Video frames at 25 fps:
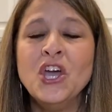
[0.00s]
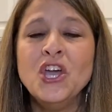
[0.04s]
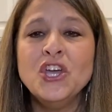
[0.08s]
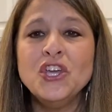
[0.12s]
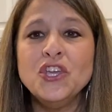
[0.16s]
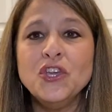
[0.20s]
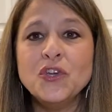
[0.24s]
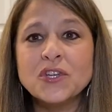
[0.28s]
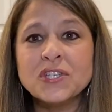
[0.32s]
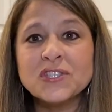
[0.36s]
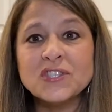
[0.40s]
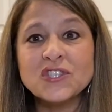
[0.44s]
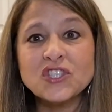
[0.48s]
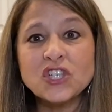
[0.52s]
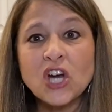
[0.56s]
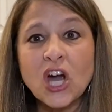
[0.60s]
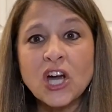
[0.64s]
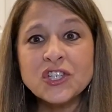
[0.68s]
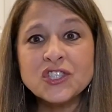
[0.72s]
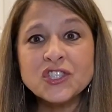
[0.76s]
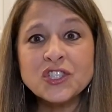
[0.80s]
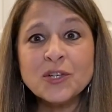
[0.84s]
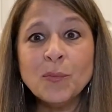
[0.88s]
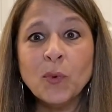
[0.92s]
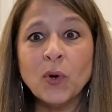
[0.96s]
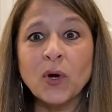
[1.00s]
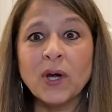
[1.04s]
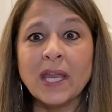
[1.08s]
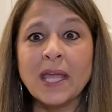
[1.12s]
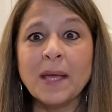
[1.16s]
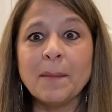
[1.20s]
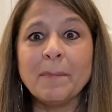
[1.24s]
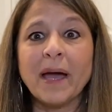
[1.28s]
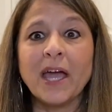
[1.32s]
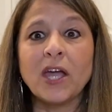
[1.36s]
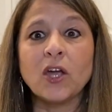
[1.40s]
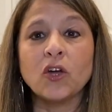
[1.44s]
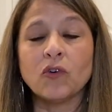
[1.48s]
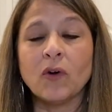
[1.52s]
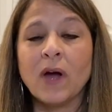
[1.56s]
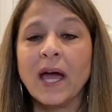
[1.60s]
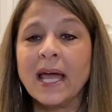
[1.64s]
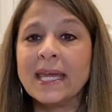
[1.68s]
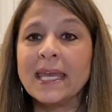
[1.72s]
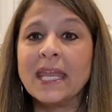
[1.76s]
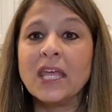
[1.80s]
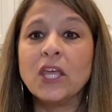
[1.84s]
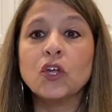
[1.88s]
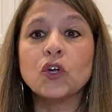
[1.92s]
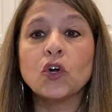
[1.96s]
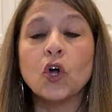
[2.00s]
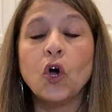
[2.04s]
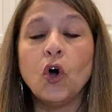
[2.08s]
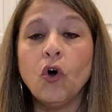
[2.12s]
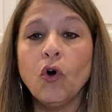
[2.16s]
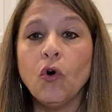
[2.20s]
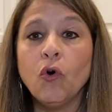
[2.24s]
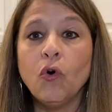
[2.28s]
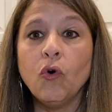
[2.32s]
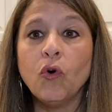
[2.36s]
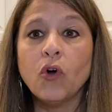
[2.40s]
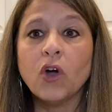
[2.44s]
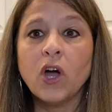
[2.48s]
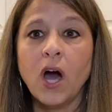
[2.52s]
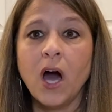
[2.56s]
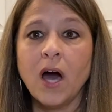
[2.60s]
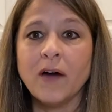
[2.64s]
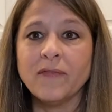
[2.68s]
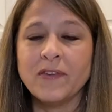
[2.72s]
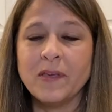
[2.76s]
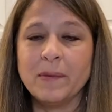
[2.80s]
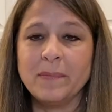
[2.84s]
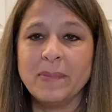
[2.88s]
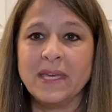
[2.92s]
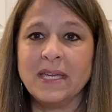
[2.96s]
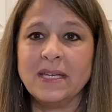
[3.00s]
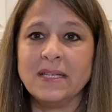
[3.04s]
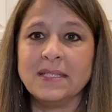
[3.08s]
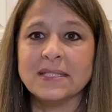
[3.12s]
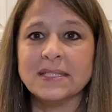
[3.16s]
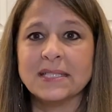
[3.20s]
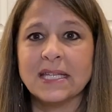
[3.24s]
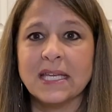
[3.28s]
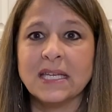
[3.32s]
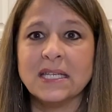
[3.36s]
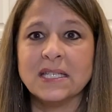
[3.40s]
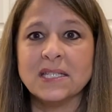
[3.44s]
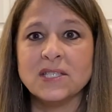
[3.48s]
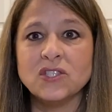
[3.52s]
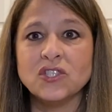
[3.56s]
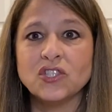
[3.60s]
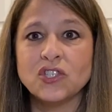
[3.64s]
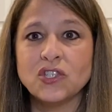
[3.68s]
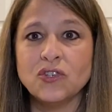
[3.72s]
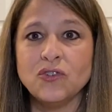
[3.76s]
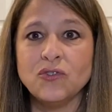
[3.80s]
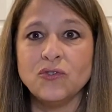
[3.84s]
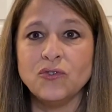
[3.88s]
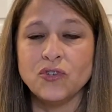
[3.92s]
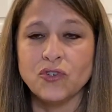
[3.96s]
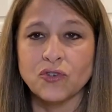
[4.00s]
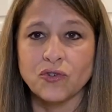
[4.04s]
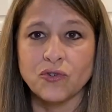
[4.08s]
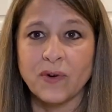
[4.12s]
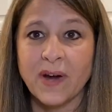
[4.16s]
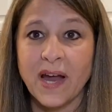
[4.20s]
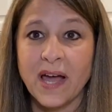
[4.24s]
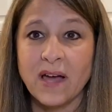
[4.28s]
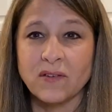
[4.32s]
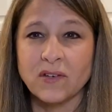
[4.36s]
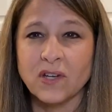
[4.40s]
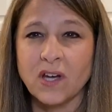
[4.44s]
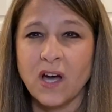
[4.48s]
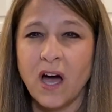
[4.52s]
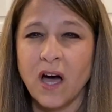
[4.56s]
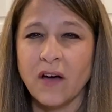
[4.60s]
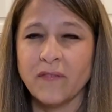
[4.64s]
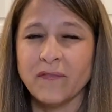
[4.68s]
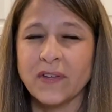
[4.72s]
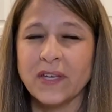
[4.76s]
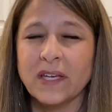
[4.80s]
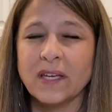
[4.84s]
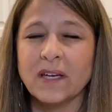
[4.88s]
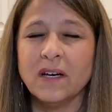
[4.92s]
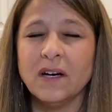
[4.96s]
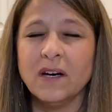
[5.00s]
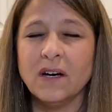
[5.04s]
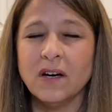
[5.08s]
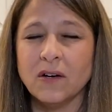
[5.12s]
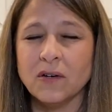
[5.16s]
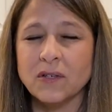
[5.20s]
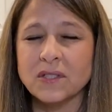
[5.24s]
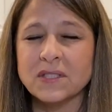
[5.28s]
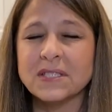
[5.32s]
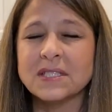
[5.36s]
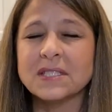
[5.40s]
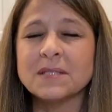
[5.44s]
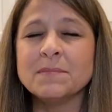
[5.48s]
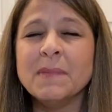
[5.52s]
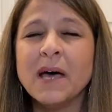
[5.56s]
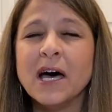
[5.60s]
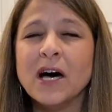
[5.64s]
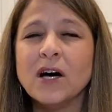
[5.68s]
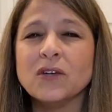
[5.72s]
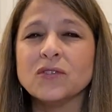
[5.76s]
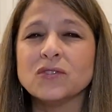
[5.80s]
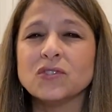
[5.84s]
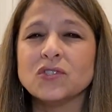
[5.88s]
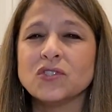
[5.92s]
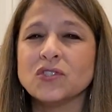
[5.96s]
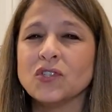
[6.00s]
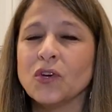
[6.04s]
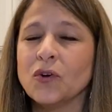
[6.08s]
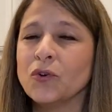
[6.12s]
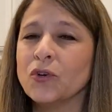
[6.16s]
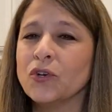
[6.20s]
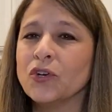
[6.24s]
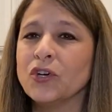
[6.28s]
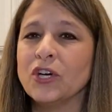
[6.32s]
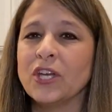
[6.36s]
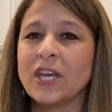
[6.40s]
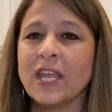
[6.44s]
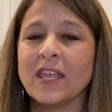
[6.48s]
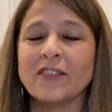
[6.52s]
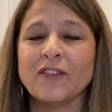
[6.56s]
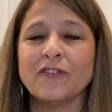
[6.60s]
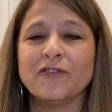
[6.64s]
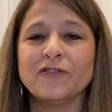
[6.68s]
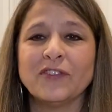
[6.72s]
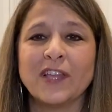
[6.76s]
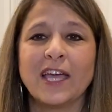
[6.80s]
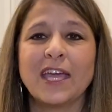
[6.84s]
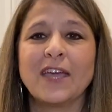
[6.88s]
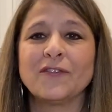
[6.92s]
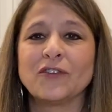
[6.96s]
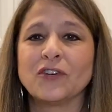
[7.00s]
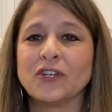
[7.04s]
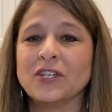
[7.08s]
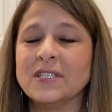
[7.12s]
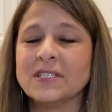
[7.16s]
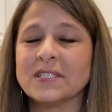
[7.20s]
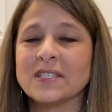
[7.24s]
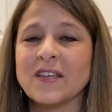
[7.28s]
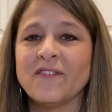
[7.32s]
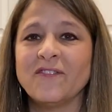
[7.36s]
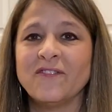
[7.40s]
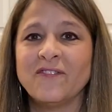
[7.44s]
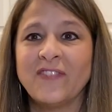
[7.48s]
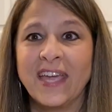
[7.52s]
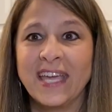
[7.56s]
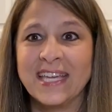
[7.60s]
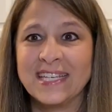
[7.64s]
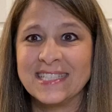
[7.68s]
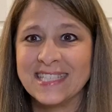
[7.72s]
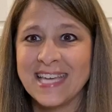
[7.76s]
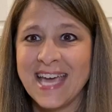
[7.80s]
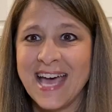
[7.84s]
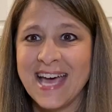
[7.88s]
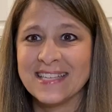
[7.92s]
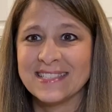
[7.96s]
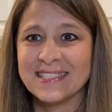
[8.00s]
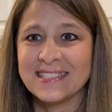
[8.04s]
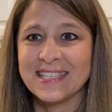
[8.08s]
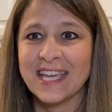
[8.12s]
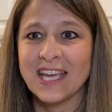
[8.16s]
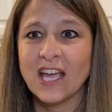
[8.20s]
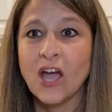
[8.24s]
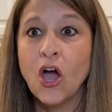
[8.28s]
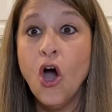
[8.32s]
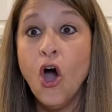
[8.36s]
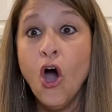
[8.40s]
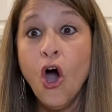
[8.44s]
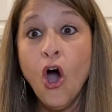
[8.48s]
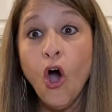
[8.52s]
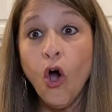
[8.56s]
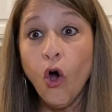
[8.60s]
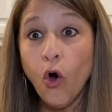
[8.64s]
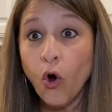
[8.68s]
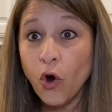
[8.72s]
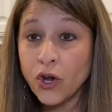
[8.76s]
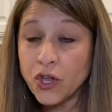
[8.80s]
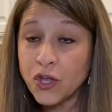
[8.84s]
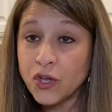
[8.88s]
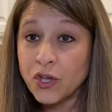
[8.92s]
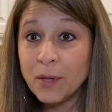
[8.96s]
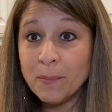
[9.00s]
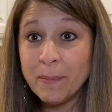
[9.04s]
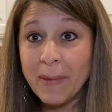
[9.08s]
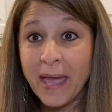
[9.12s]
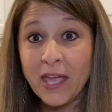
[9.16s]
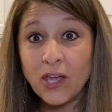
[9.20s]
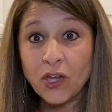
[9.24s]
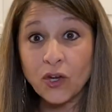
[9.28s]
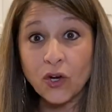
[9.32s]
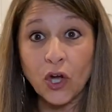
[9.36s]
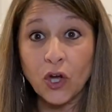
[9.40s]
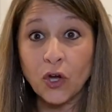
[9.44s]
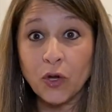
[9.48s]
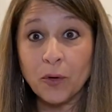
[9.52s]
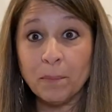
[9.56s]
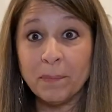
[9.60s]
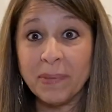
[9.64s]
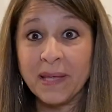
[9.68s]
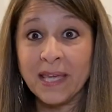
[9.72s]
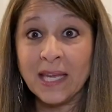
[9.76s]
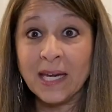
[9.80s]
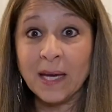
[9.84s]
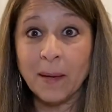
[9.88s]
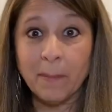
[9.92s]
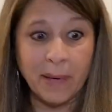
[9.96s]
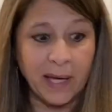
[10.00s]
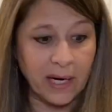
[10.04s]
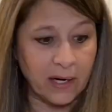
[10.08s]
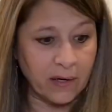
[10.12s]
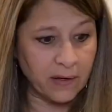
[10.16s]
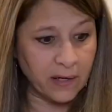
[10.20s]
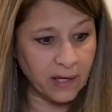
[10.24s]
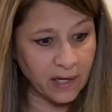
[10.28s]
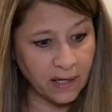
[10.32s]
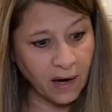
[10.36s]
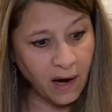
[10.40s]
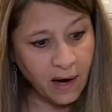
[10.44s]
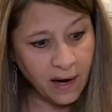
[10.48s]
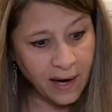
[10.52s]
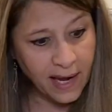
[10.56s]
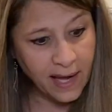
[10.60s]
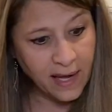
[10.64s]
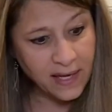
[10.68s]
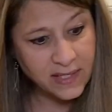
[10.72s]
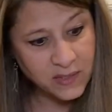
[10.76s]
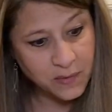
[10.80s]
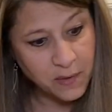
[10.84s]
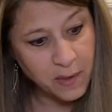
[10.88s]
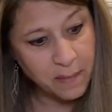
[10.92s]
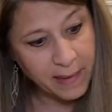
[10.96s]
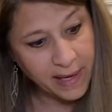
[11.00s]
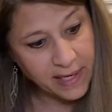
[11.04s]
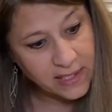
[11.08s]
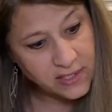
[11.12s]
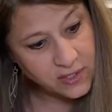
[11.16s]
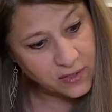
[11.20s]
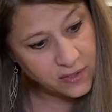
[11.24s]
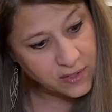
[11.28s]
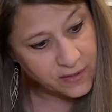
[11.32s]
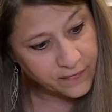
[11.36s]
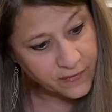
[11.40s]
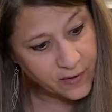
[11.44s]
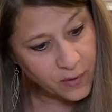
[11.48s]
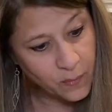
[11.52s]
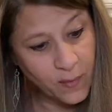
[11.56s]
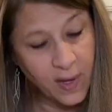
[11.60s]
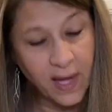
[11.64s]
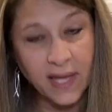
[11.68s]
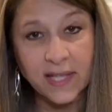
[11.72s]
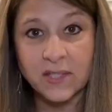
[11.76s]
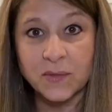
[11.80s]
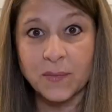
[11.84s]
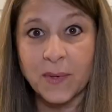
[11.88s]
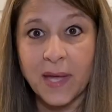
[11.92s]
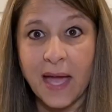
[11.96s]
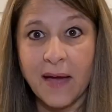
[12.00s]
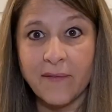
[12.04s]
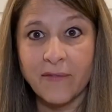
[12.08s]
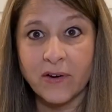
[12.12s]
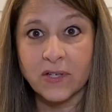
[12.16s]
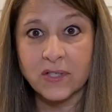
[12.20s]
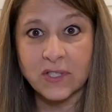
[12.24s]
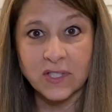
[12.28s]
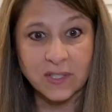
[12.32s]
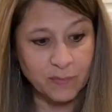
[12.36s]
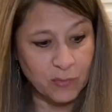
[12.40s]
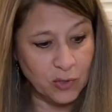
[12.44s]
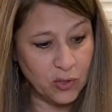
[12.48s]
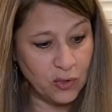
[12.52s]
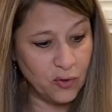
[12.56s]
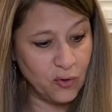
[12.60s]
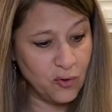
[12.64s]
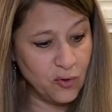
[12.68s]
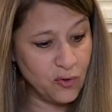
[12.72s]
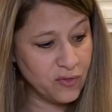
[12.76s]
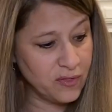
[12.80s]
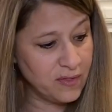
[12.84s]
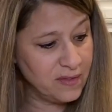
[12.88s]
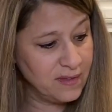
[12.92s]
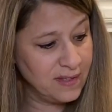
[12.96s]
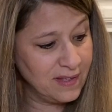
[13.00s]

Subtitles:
You can start your morning by grinding your whole coffee beans into your ground coffee. Oh, it smells so good and the flavor is fantastic. Or you can make your own peanut butter. And in our house, we make 2 different ones. We have our smooth